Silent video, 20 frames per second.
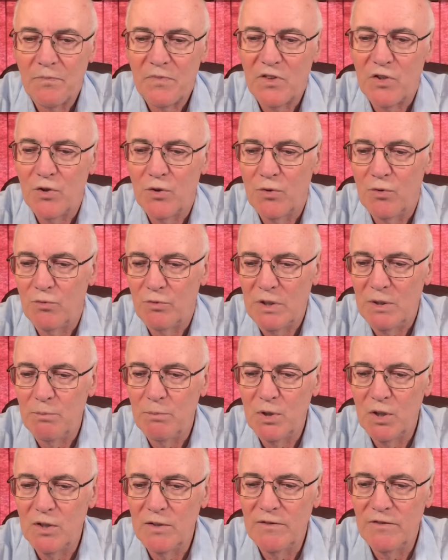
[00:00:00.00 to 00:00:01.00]
to
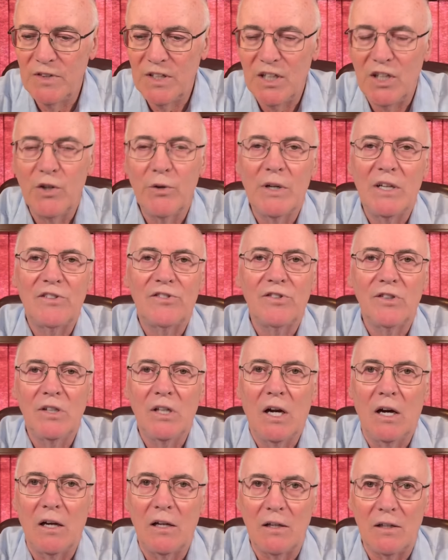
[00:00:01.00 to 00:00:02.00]
remove the US
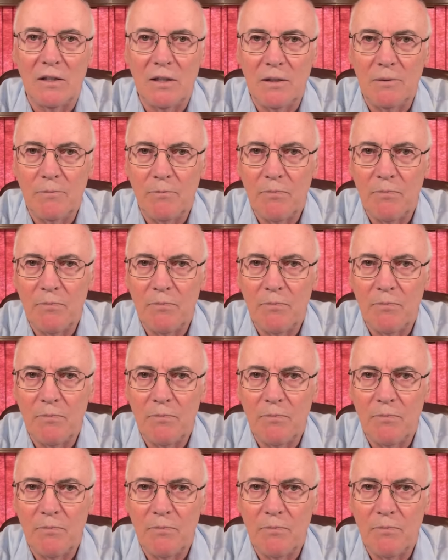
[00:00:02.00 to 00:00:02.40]
dollar